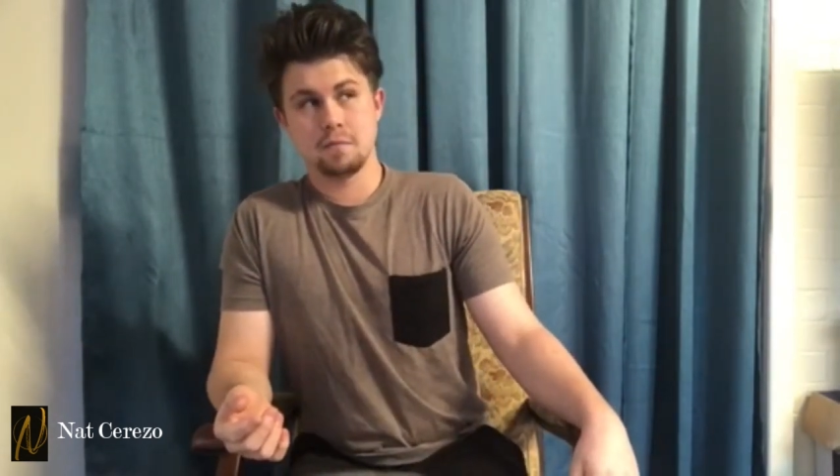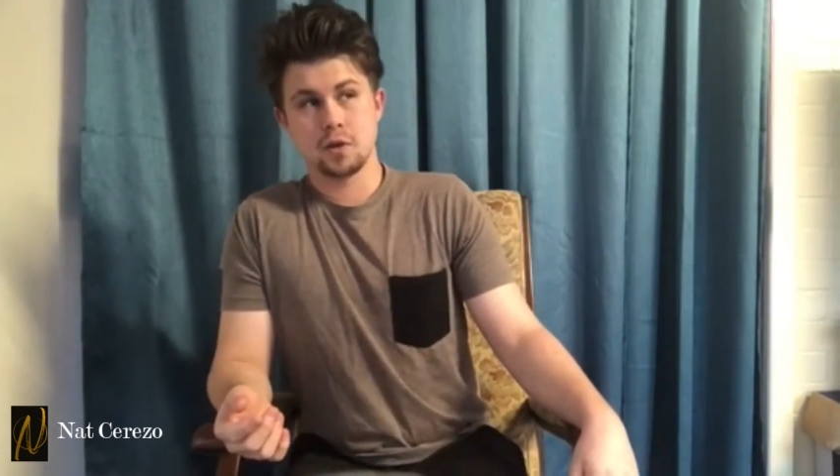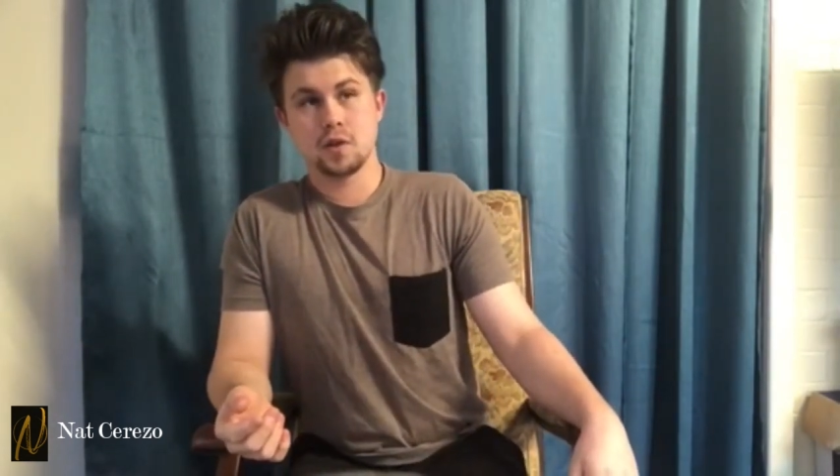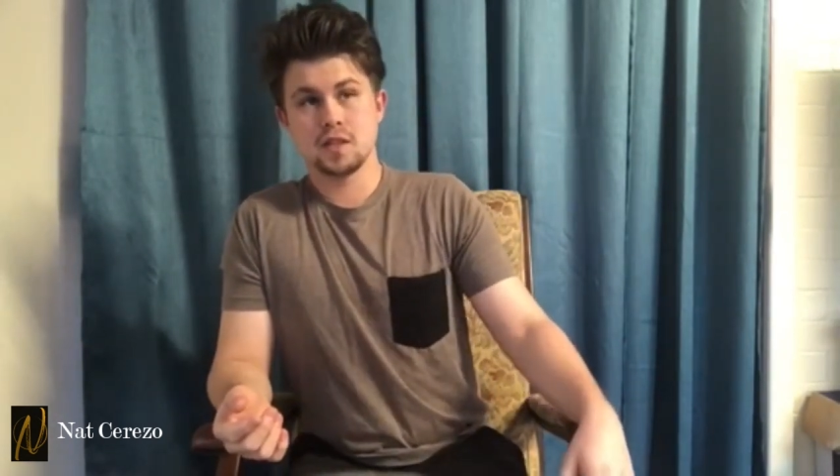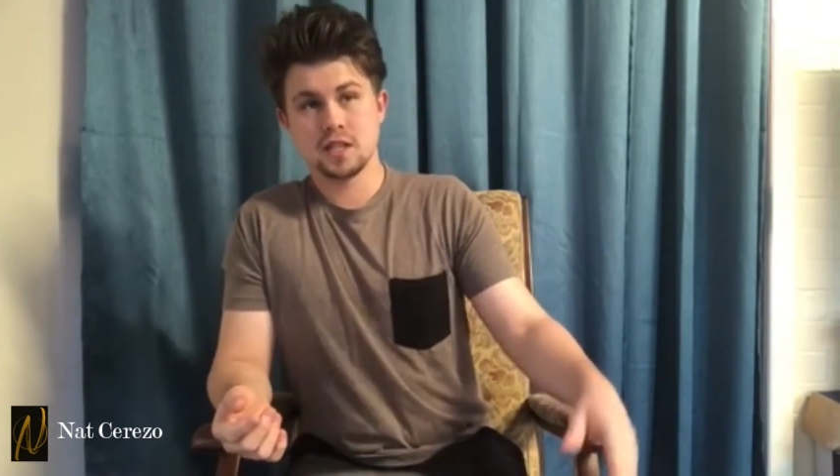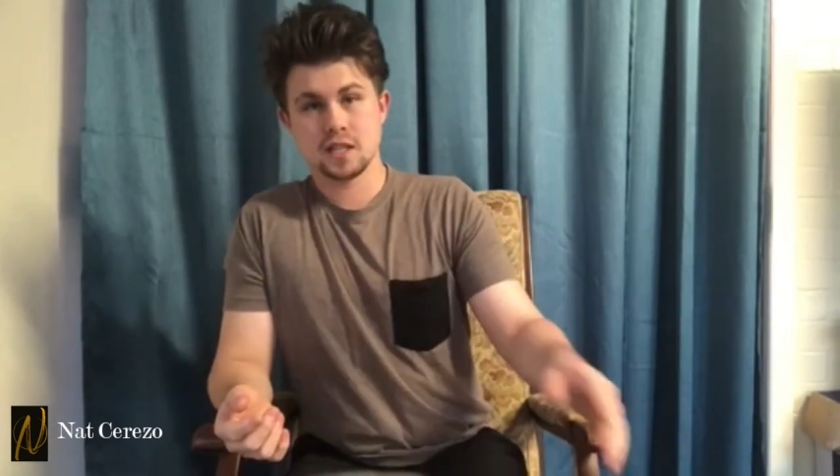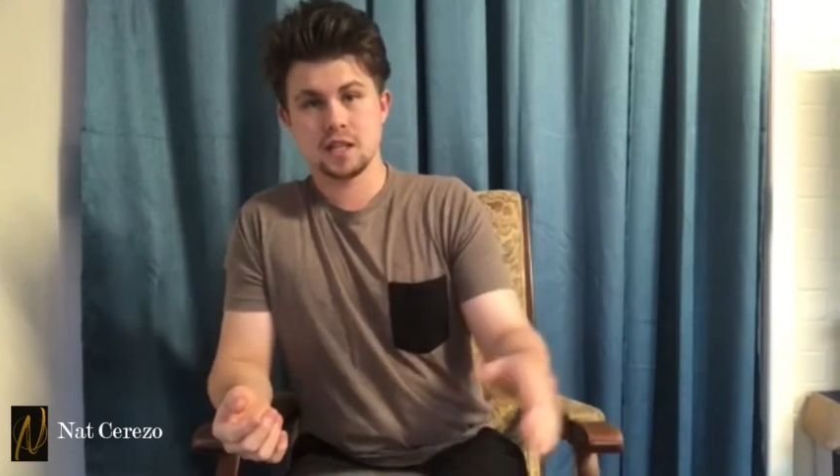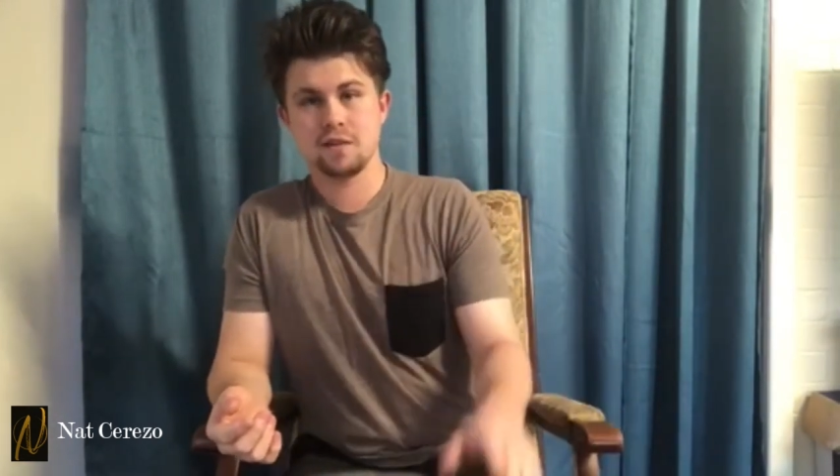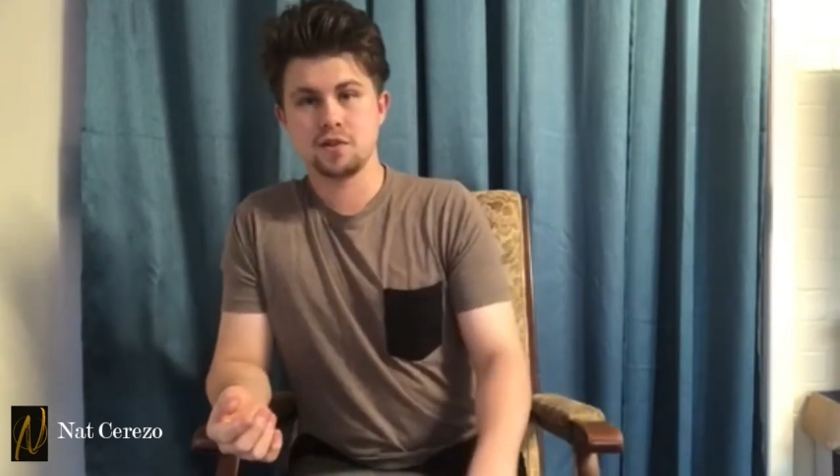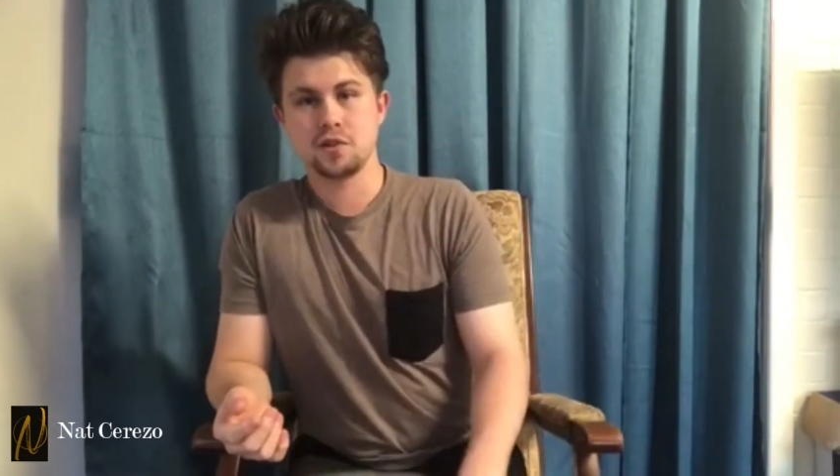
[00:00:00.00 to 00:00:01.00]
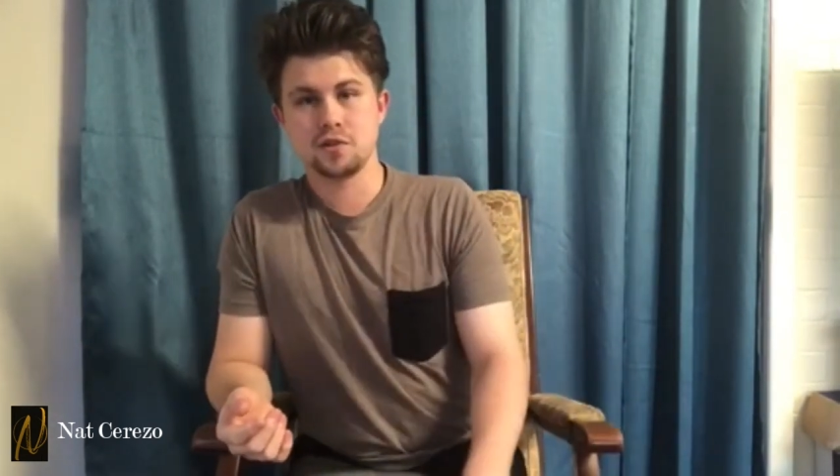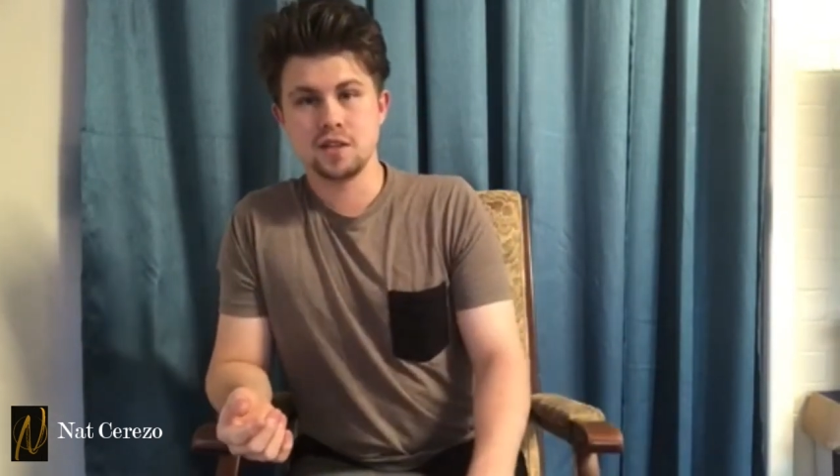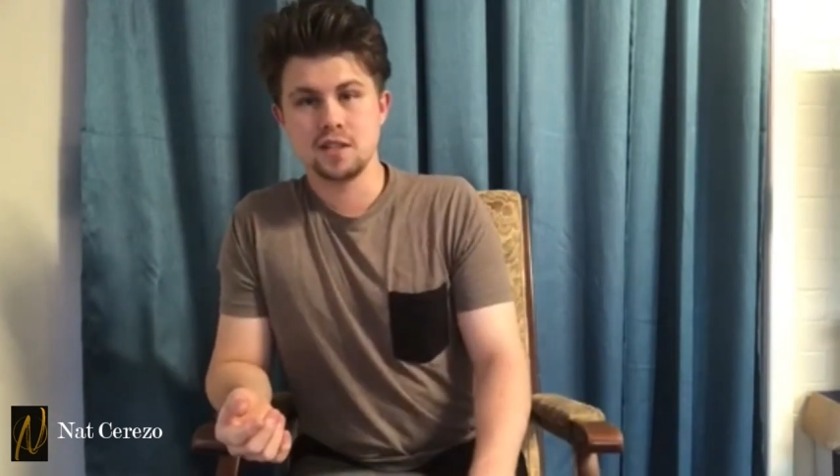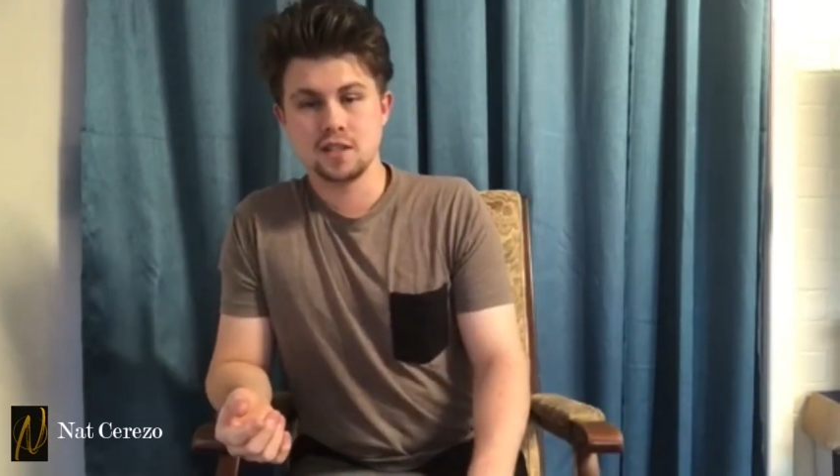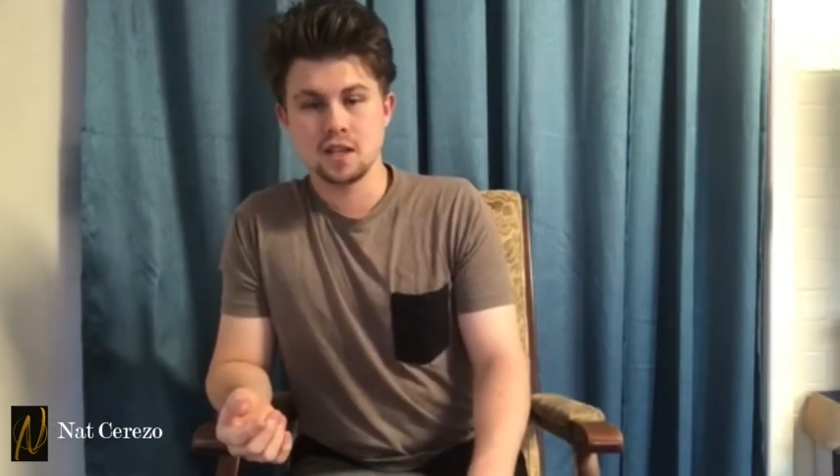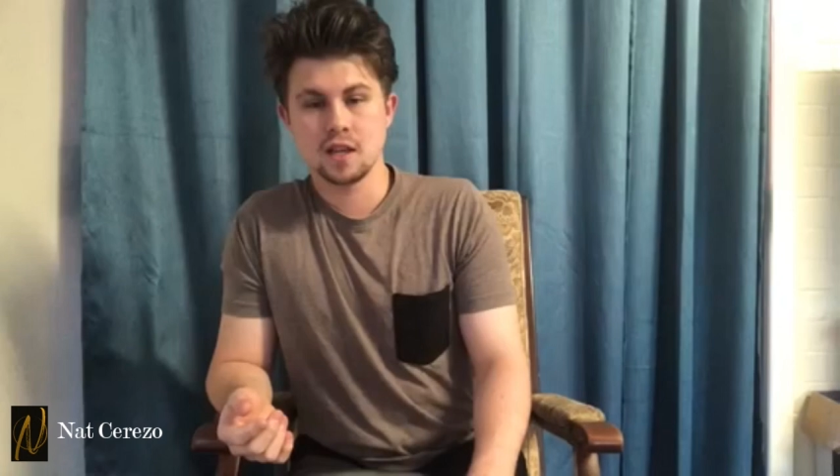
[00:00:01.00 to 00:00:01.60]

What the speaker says: because it doesn't have a choice,